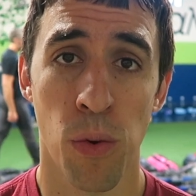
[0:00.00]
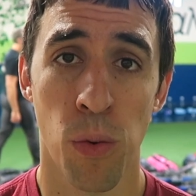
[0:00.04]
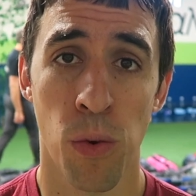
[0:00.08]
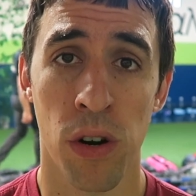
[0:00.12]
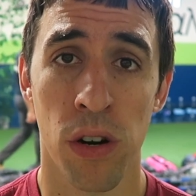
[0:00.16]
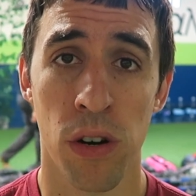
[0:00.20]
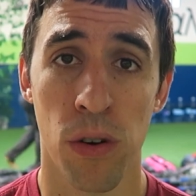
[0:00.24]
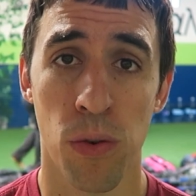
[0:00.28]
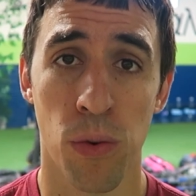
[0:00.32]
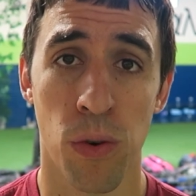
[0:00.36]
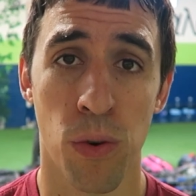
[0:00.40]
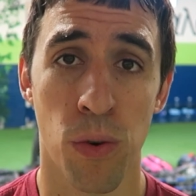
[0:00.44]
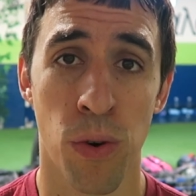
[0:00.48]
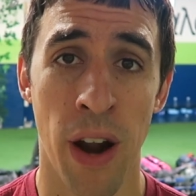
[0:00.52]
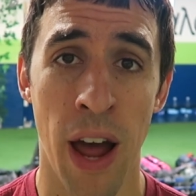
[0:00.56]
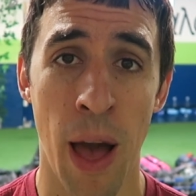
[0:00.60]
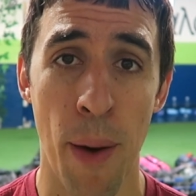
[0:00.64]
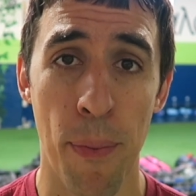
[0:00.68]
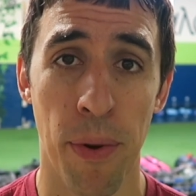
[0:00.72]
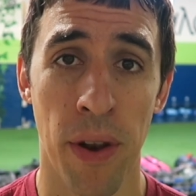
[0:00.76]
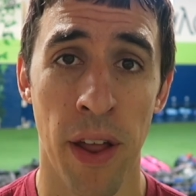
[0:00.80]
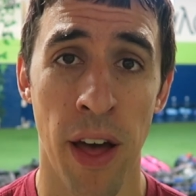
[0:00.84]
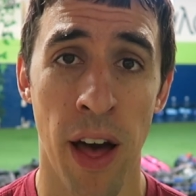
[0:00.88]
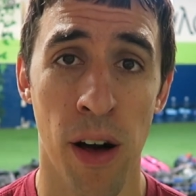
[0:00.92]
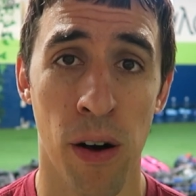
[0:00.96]
We're
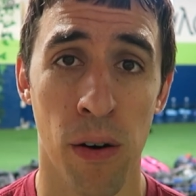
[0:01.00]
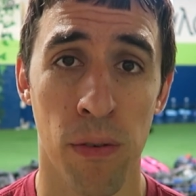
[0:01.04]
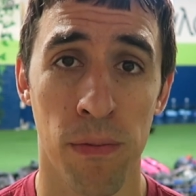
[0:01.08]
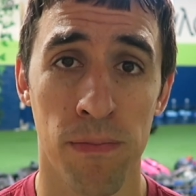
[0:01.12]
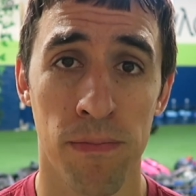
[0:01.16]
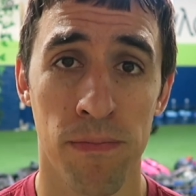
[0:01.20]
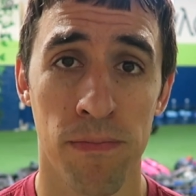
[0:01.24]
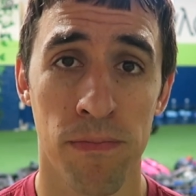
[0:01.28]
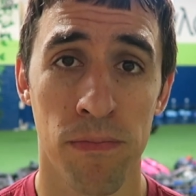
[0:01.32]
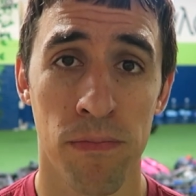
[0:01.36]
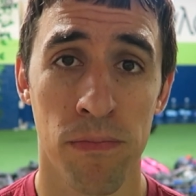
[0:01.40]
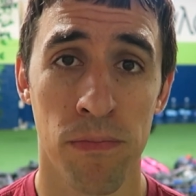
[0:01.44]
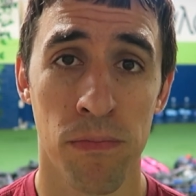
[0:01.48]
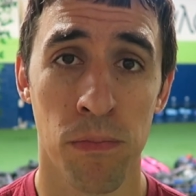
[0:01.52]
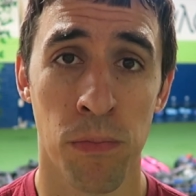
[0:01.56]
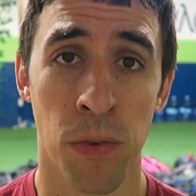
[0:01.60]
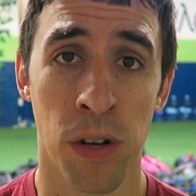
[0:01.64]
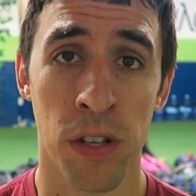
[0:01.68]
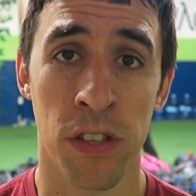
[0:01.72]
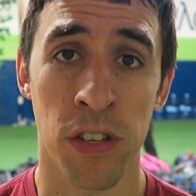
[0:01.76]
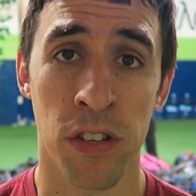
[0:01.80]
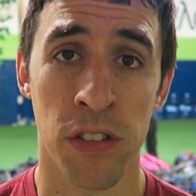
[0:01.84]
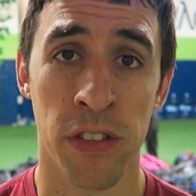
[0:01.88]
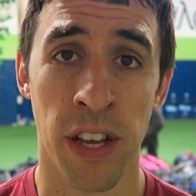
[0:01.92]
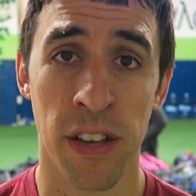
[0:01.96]
happy to help.
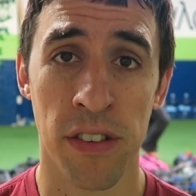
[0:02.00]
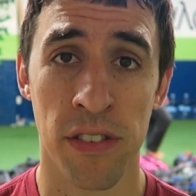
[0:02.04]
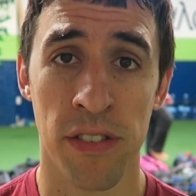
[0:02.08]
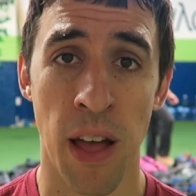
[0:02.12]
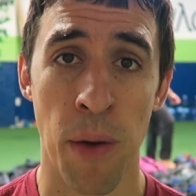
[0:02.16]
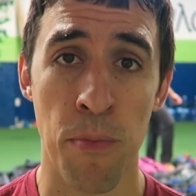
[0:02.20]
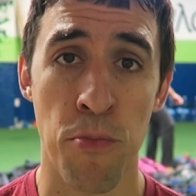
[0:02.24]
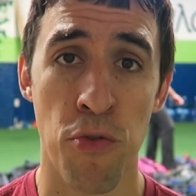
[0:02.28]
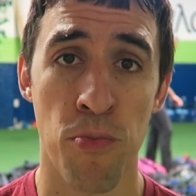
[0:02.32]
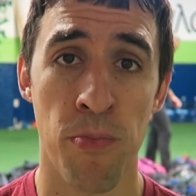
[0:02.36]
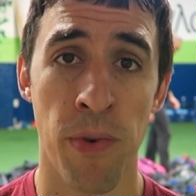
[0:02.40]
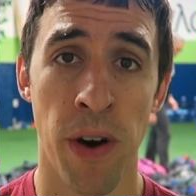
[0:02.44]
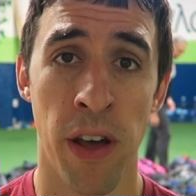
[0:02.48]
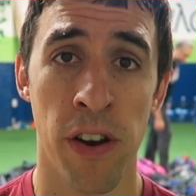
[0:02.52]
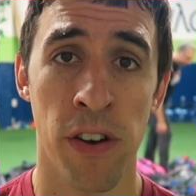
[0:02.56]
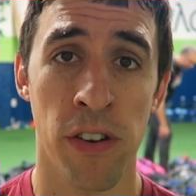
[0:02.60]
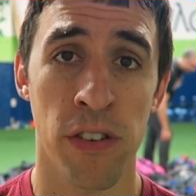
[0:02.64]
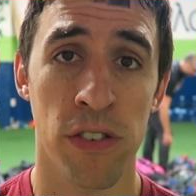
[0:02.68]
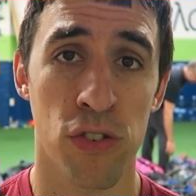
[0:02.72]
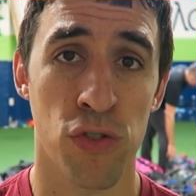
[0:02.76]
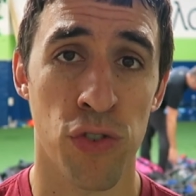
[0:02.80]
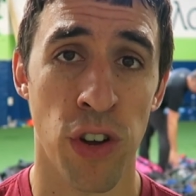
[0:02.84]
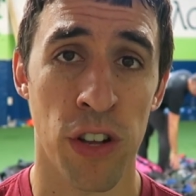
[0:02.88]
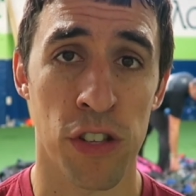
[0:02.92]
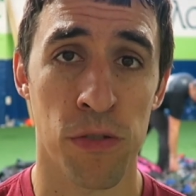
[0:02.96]
But until next time, move better,
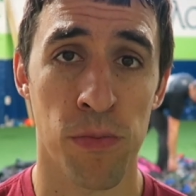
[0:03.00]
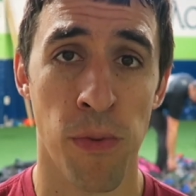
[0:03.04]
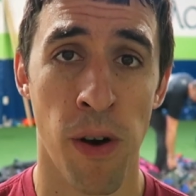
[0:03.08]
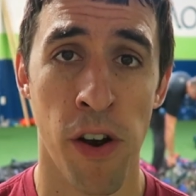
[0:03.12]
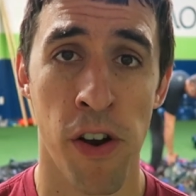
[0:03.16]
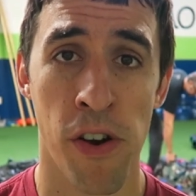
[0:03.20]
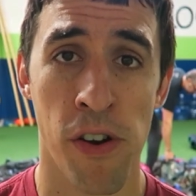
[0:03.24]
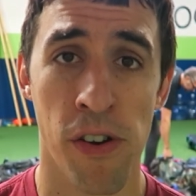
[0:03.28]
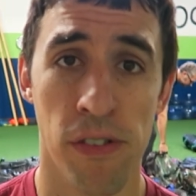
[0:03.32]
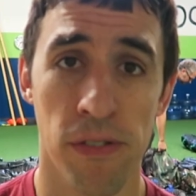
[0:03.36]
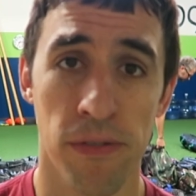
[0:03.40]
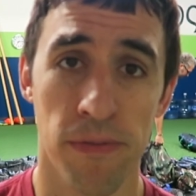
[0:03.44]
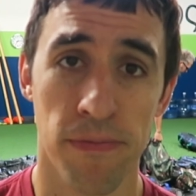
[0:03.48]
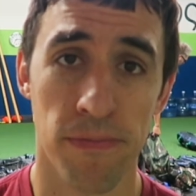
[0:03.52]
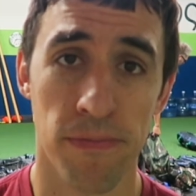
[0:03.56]
train smarter.